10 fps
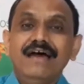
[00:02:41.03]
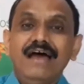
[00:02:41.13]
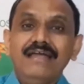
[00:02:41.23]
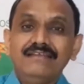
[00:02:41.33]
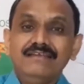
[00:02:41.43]

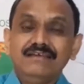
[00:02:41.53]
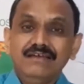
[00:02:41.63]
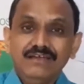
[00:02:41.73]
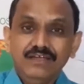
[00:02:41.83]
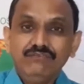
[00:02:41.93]
And
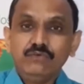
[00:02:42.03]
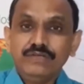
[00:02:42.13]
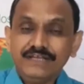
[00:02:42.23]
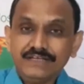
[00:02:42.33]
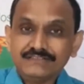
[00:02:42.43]
if you
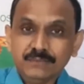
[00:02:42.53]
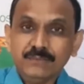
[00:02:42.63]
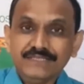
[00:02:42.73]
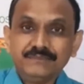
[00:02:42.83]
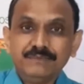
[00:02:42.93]
take it
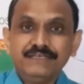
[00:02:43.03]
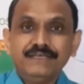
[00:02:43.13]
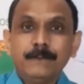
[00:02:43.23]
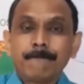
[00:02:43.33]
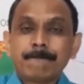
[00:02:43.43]
simply
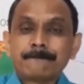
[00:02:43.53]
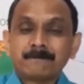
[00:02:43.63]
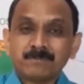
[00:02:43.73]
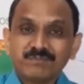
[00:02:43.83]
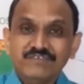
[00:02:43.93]
speaking,
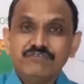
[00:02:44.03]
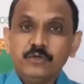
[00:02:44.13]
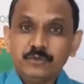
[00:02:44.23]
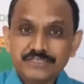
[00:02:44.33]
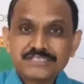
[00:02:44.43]
if you
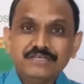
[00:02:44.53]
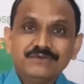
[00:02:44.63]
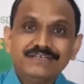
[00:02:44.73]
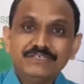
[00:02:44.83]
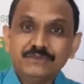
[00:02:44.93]
have to
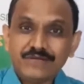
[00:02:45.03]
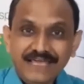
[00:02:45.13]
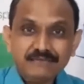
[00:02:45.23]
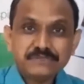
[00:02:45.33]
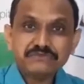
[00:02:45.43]
discover in your
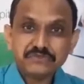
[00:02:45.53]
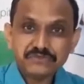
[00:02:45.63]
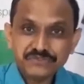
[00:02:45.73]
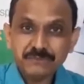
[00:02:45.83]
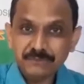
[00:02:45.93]
lives, if you
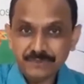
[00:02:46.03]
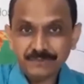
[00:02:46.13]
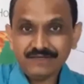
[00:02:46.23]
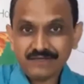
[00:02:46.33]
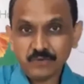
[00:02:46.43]
see
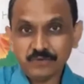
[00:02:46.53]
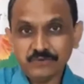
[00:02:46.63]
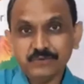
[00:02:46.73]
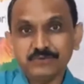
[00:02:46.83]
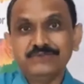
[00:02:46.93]
people around
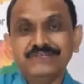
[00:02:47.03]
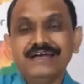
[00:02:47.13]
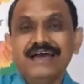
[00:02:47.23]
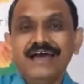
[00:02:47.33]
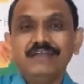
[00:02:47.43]
you
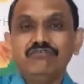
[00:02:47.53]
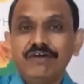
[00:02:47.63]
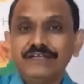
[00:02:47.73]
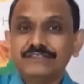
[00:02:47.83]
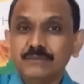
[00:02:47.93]
and you
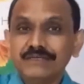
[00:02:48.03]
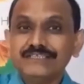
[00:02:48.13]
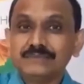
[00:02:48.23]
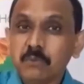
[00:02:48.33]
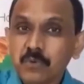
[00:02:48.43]
find somebody
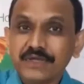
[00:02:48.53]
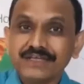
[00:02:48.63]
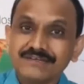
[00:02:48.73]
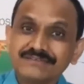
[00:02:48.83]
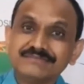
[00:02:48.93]

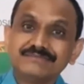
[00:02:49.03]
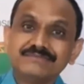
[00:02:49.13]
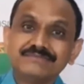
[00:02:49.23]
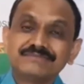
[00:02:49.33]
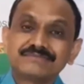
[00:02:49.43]
smoking,
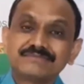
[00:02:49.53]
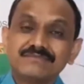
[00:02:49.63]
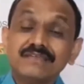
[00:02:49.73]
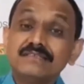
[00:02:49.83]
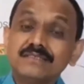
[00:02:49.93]

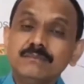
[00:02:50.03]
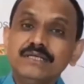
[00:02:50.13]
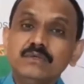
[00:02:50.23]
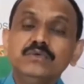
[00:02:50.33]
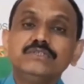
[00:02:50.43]

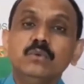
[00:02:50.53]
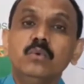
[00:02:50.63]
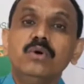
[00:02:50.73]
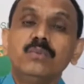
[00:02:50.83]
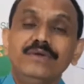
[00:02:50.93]
somebody who is
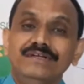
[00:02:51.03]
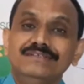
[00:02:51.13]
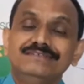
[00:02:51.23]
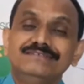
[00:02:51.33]
overweight,